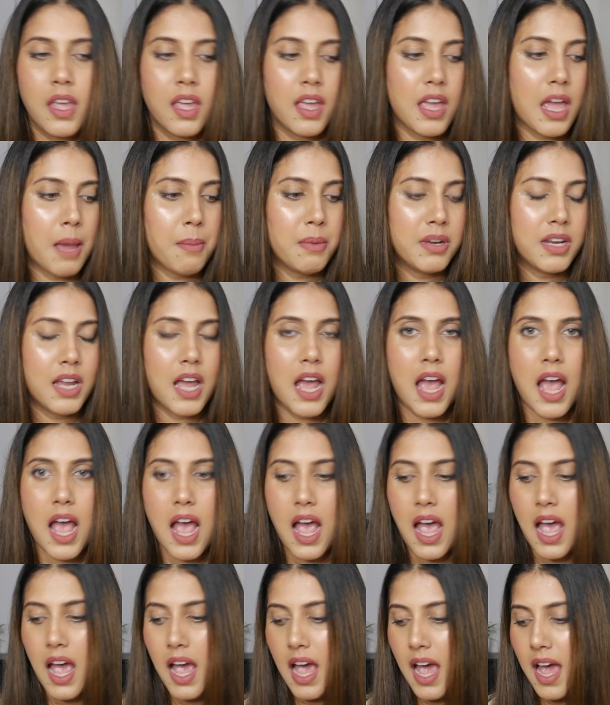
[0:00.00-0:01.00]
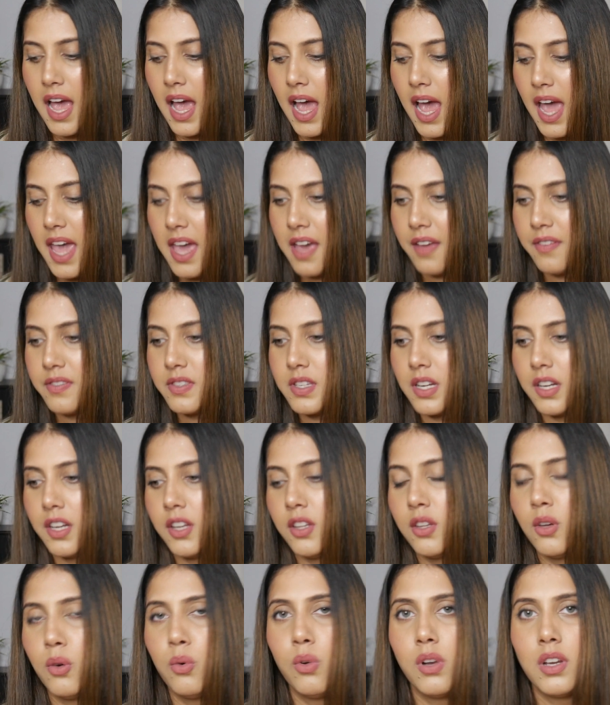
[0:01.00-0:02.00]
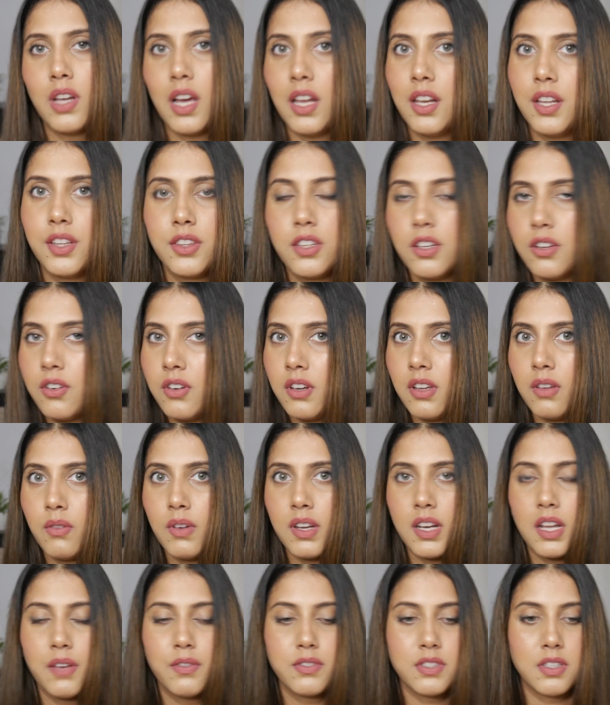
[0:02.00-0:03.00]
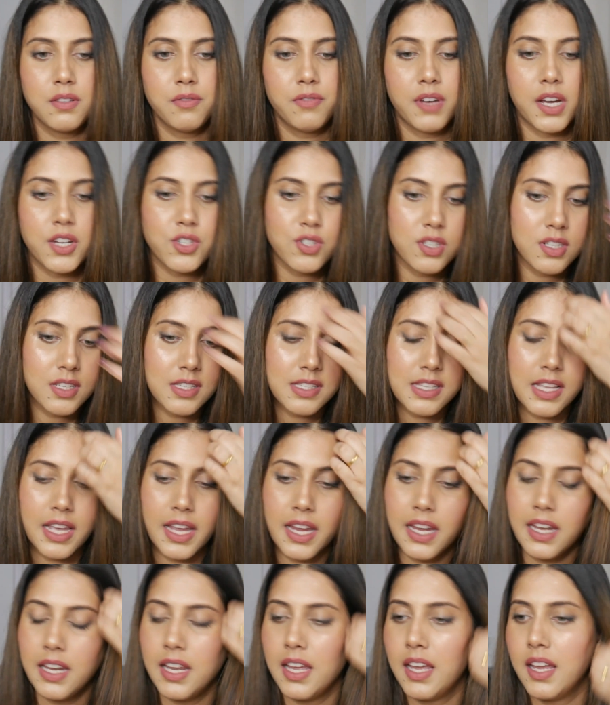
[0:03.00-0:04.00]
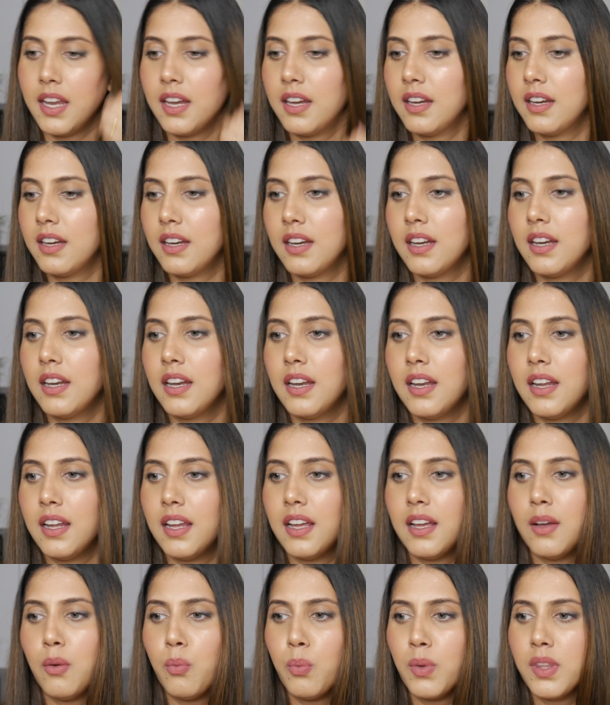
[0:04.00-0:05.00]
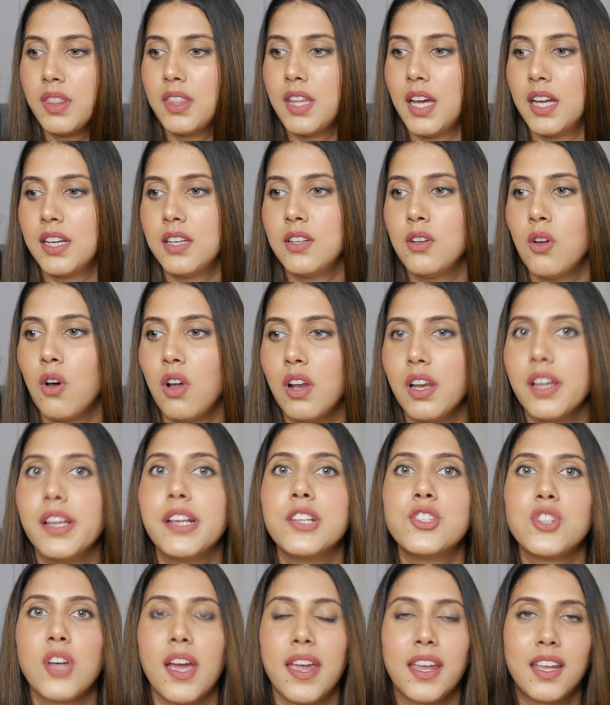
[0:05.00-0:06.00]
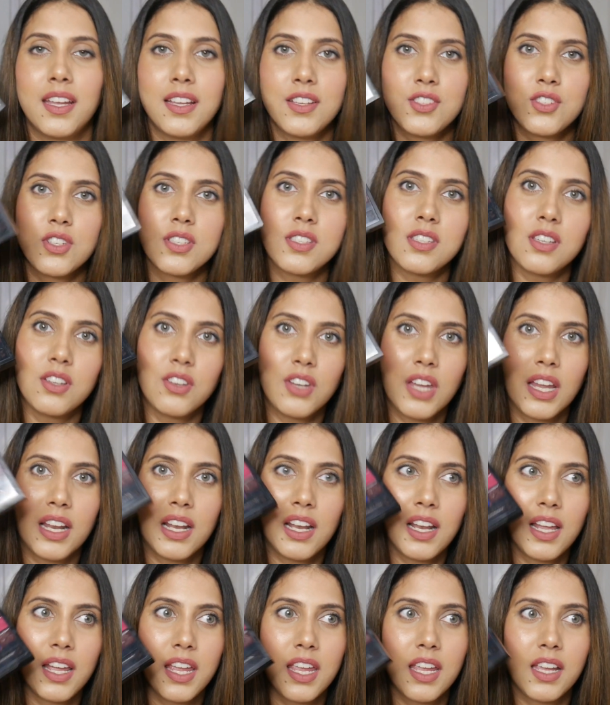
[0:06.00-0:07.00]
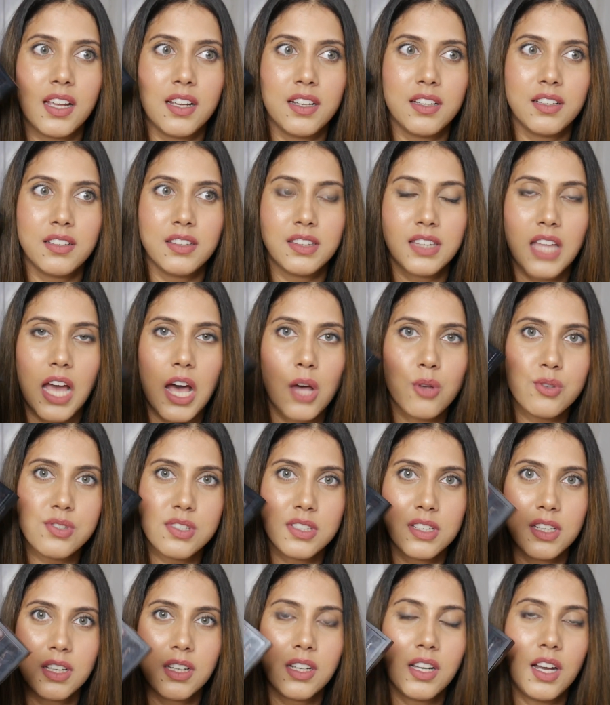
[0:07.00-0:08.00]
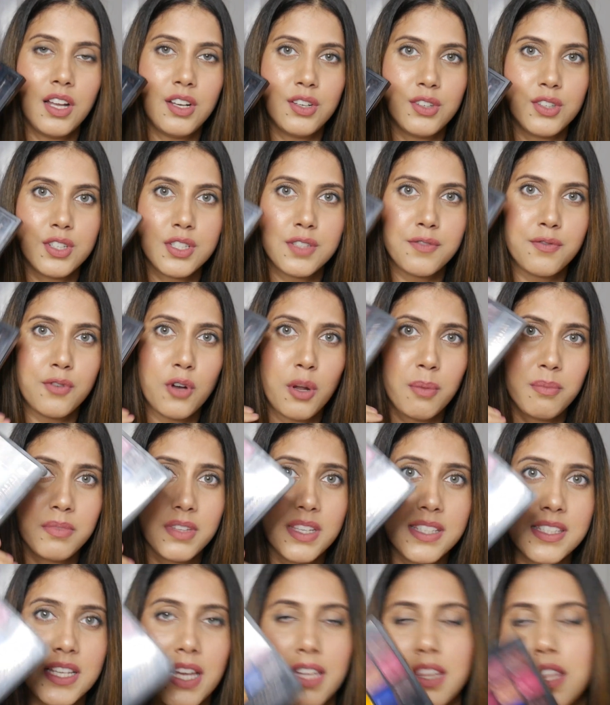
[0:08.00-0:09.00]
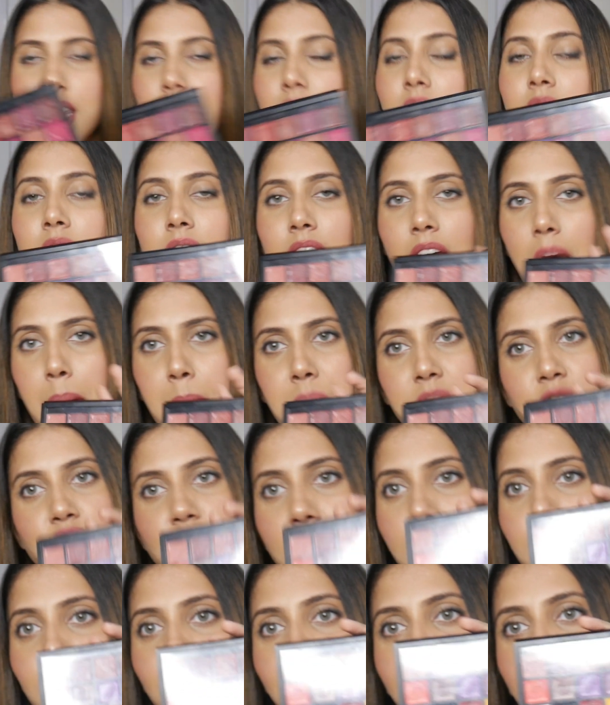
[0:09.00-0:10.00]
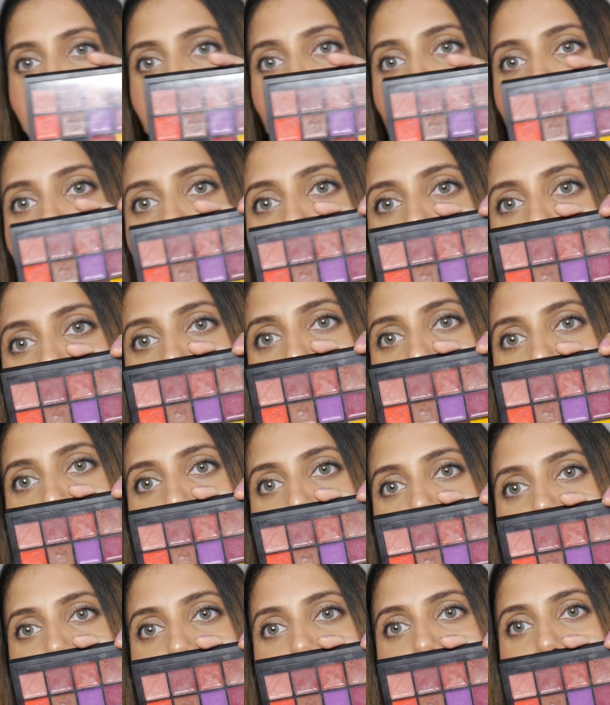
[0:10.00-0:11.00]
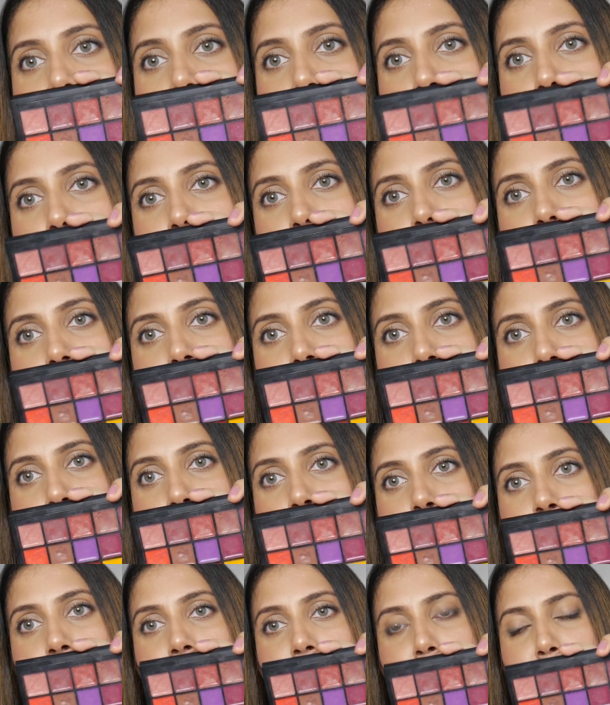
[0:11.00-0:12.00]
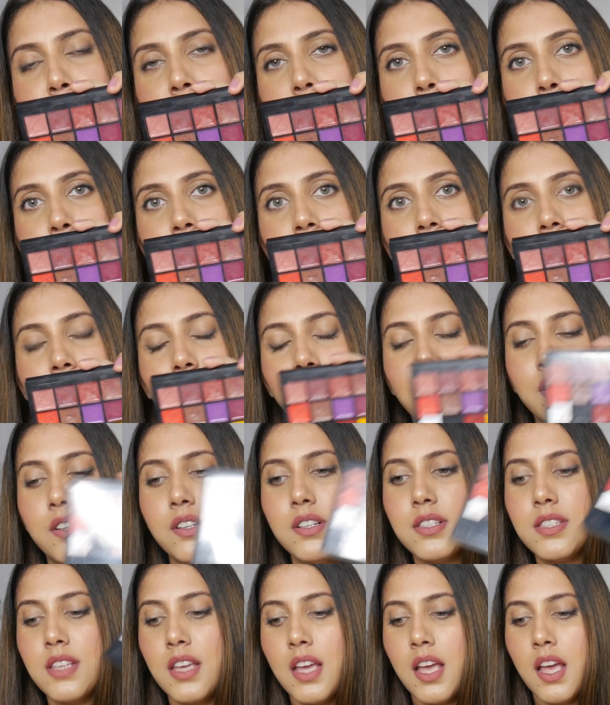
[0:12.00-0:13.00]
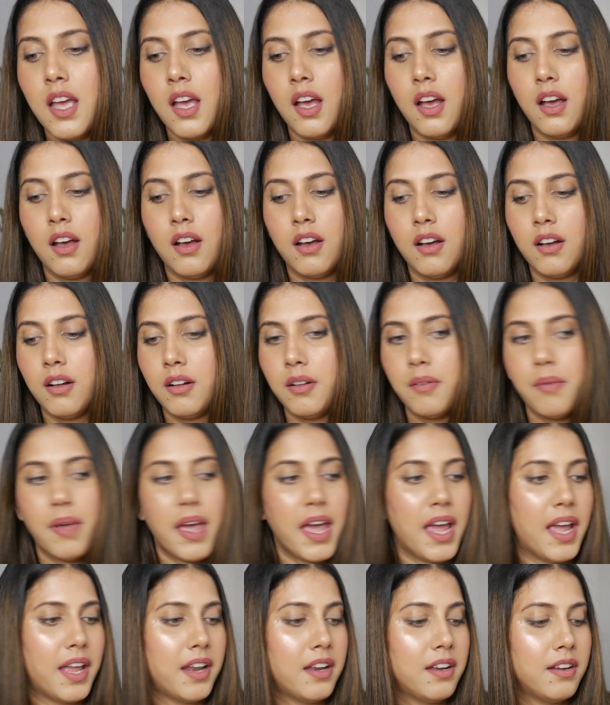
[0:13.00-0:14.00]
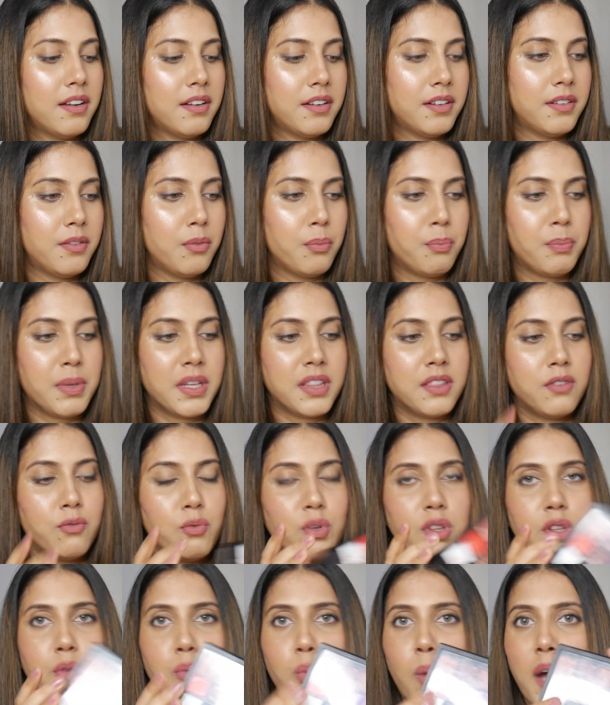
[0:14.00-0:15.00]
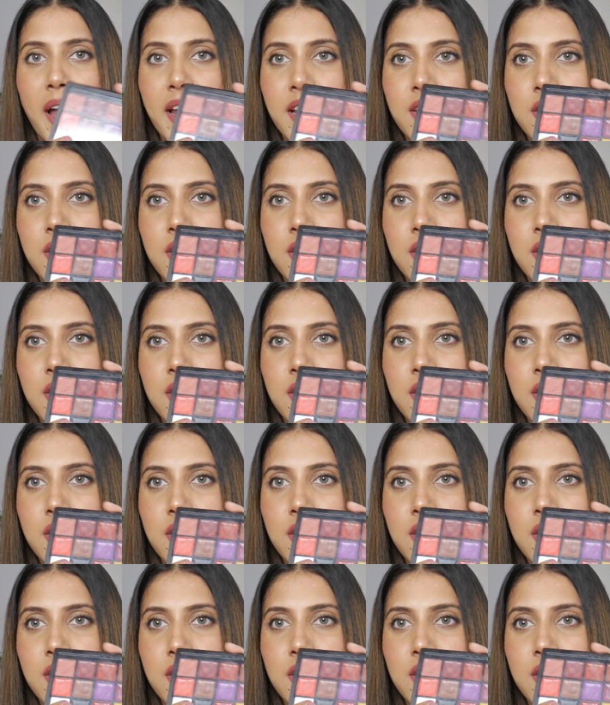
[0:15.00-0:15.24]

I mean, I have studied the whole color theory when I was in fashion design, and with that knowledge I can just create like 1,000 colors from this. I mean generally you create all the colors from these primary colors, and with the white